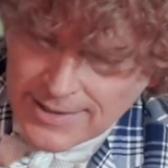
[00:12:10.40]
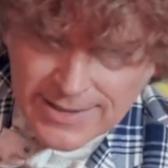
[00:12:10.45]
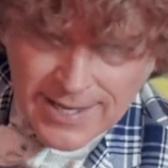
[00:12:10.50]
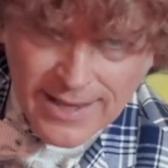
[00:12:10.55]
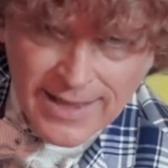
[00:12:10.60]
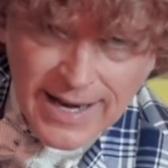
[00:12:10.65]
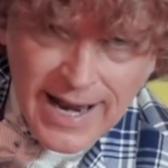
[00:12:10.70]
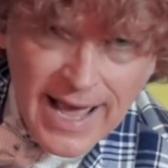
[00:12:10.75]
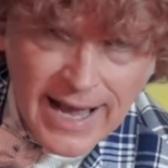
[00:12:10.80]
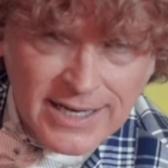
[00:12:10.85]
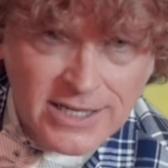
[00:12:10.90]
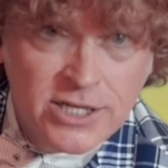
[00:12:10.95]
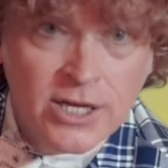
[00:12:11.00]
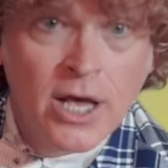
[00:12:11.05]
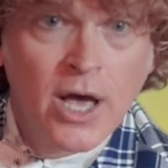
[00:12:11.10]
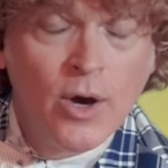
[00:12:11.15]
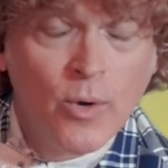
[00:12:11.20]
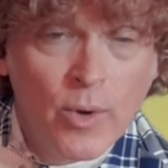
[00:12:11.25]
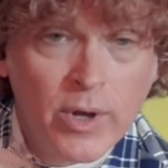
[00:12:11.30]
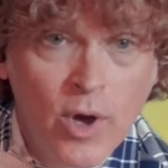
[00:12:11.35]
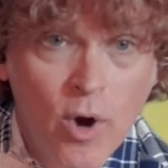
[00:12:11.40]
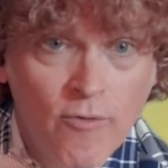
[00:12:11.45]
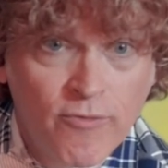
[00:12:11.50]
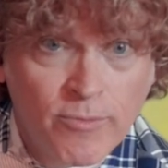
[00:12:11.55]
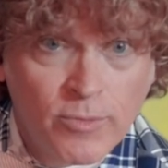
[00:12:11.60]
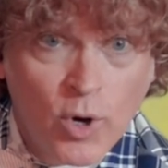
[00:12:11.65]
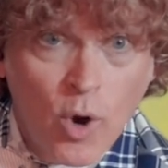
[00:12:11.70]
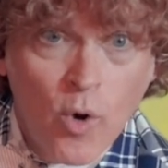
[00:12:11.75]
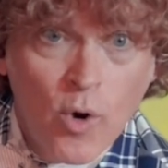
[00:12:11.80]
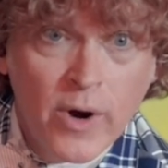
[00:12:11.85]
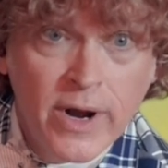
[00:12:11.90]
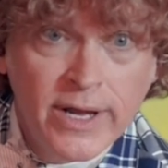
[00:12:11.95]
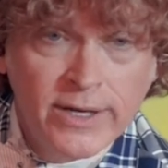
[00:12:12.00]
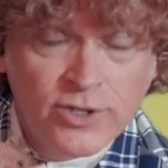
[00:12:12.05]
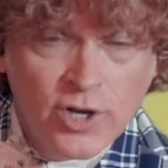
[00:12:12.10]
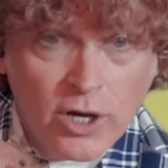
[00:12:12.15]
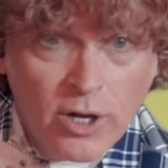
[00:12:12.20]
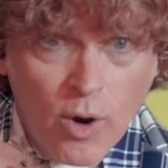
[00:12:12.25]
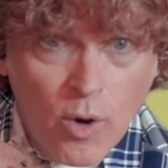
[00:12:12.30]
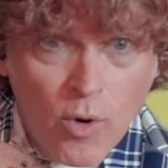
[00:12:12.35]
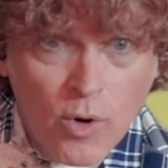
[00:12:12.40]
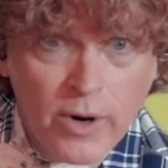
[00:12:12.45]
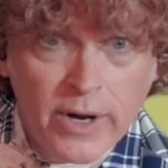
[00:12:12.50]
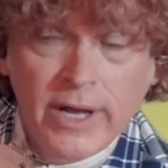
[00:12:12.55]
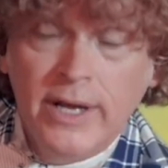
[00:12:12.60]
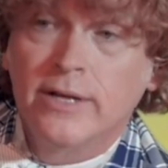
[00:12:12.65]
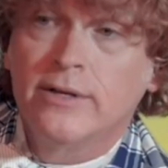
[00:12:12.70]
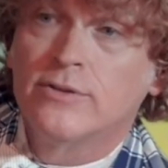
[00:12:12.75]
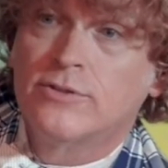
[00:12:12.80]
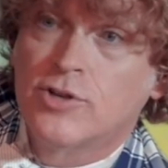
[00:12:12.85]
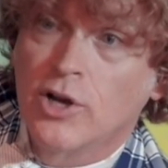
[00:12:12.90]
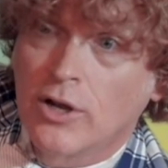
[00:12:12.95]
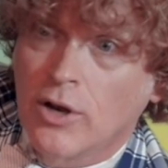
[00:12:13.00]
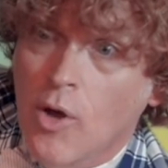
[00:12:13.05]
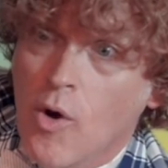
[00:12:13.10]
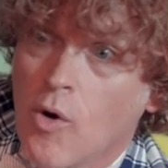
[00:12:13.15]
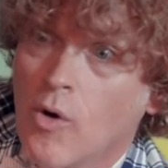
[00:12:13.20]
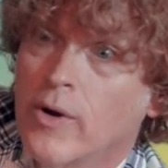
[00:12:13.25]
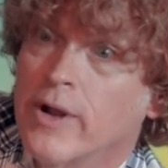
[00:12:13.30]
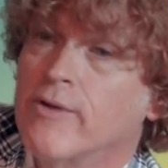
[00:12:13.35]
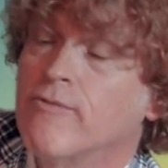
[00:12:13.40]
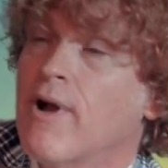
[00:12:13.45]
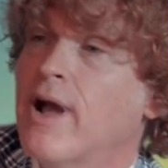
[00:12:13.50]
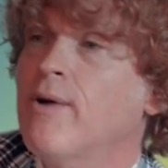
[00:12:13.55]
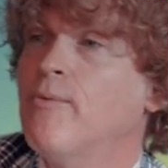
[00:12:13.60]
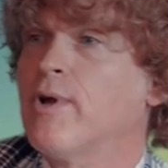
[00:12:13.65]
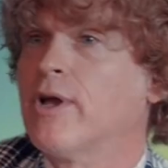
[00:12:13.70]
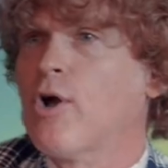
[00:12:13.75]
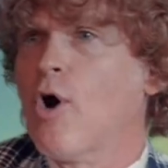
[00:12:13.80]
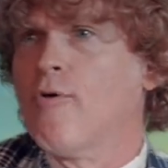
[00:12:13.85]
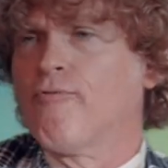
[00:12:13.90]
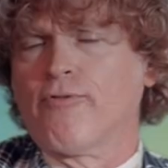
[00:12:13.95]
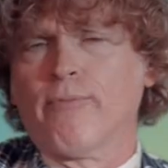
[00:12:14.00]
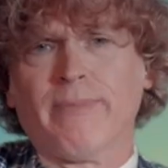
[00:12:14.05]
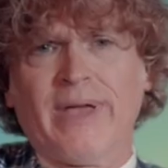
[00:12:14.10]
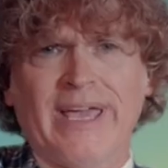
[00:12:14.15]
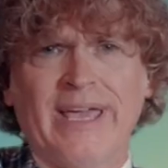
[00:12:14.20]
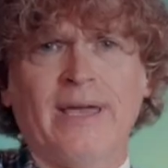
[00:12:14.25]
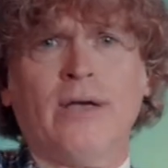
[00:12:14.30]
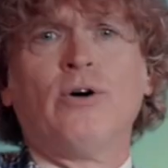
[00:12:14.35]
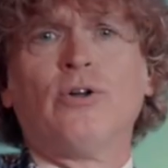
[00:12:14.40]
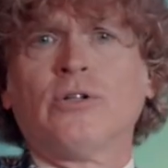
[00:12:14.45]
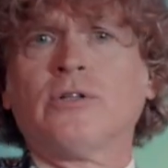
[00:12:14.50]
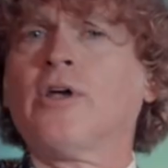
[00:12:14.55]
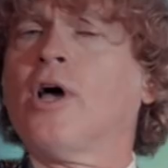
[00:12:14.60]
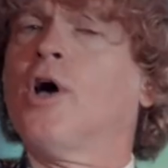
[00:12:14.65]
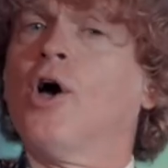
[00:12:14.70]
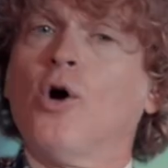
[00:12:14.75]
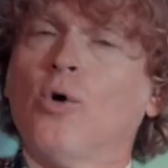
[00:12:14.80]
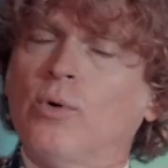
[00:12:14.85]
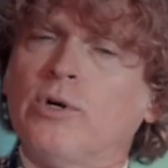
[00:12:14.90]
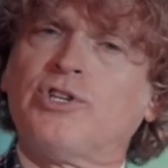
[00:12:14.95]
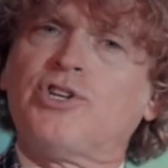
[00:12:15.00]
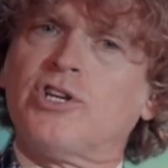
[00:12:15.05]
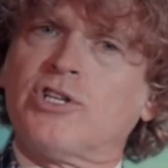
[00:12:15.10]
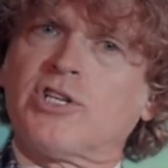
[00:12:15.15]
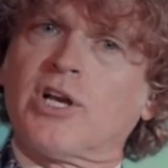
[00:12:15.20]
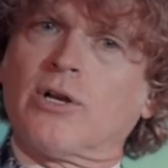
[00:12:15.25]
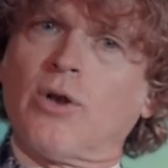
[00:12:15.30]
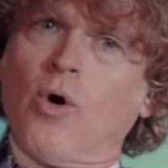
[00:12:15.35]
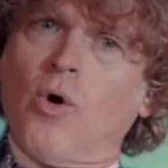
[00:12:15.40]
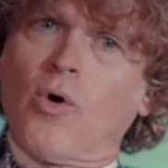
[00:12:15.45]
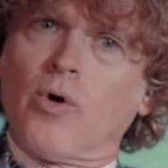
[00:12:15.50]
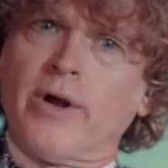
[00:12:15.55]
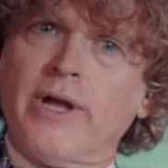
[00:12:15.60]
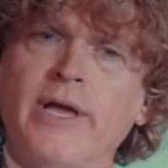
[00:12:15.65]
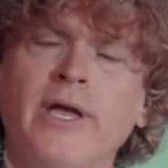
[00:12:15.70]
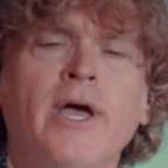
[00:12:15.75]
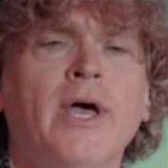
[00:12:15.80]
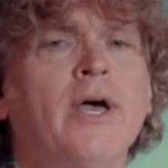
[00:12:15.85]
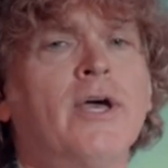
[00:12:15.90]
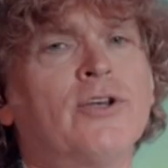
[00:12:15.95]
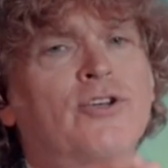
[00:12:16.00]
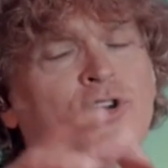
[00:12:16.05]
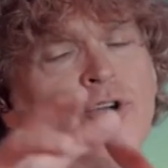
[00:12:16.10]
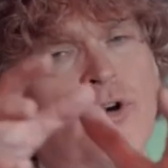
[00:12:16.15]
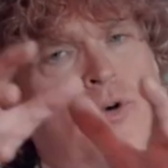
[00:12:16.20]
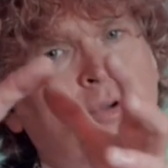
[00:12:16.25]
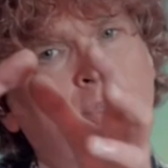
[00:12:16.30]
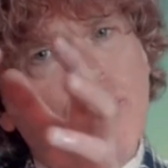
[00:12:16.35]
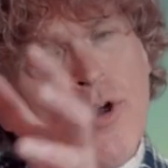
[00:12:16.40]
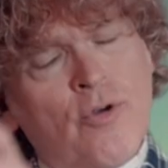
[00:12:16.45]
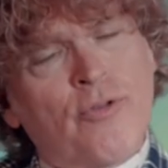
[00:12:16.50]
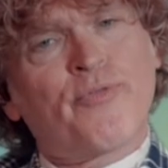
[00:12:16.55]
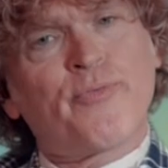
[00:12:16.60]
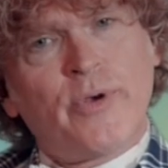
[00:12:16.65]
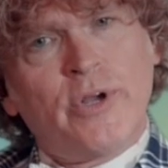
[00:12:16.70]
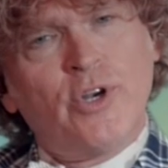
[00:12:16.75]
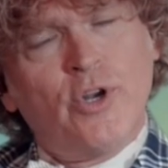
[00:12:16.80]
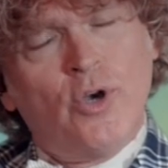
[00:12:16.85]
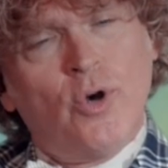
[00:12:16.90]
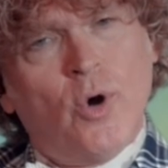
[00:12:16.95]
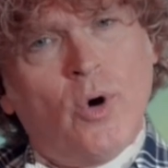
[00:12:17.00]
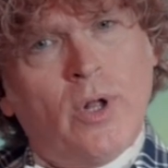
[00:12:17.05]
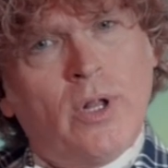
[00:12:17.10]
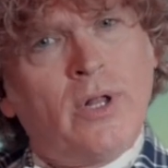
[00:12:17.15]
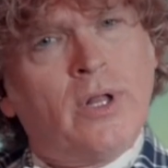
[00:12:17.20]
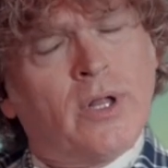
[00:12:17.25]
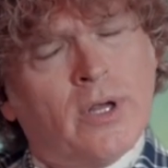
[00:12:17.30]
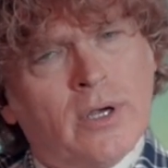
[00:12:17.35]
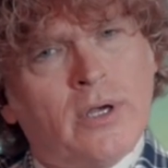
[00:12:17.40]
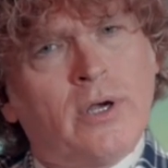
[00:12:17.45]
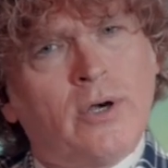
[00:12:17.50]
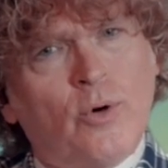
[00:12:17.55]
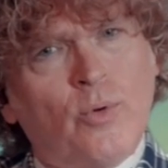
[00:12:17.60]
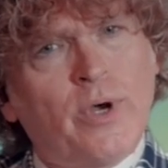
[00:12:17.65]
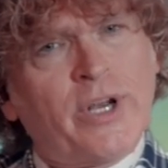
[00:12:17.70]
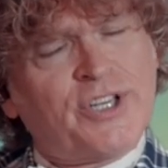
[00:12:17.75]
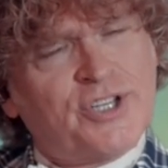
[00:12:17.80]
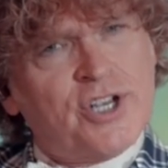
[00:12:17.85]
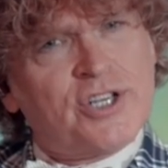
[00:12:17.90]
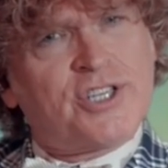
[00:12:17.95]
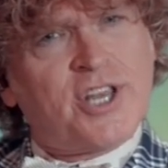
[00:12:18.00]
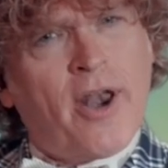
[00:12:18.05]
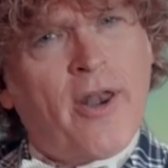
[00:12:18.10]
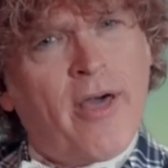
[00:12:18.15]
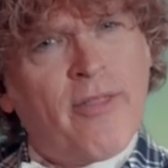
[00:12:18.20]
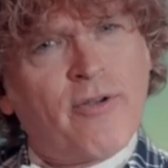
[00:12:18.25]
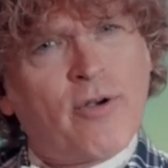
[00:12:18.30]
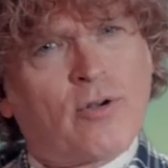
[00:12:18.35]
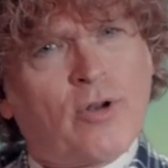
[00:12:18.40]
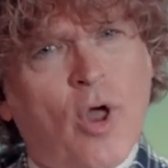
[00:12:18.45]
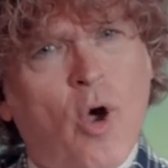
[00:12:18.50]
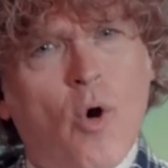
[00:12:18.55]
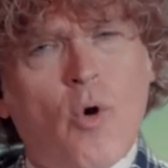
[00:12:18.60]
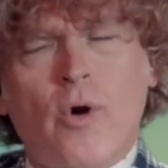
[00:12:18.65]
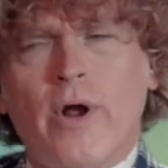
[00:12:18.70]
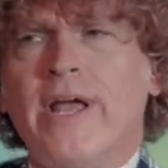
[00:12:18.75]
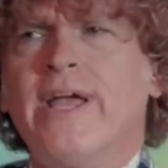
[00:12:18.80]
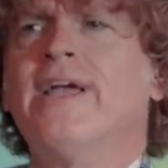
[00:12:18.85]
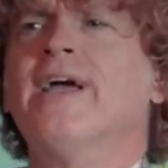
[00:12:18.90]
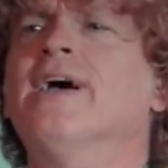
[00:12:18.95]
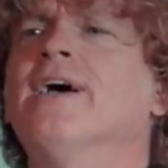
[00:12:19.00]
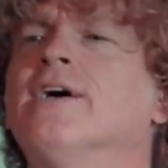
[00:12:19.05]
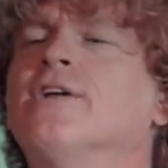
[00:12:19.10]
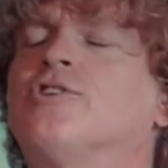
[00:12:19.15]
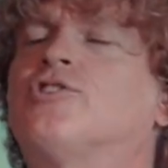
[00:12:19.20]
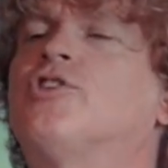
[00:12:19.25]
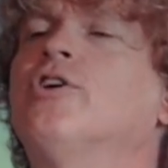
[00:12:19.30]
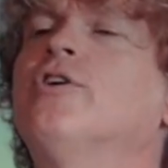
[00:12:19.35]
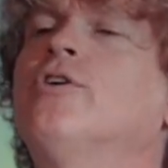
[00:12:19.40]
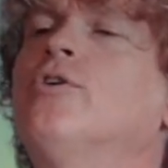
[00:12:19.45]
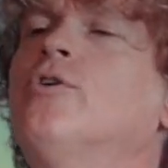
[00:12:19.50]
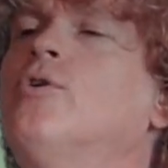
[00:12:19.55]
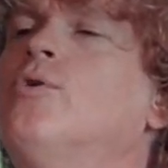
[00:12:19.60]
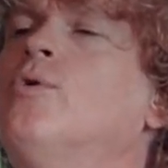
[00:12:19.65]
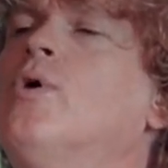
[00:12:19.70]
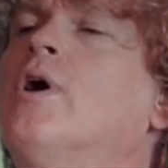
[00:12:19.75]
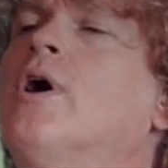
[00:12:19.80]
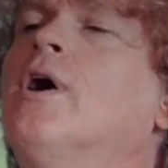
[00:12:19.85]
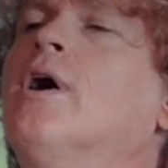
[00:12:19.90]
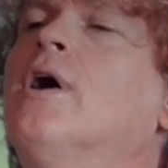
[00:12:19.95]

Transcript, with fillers: to the next we go from glory to glory to glory right we go from healed which is a glory to youth renewal which is another glory to